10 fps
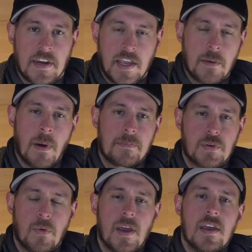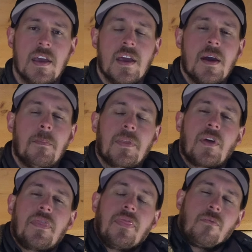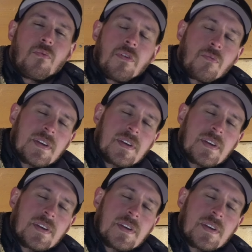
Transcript: going to come up to it. But the, the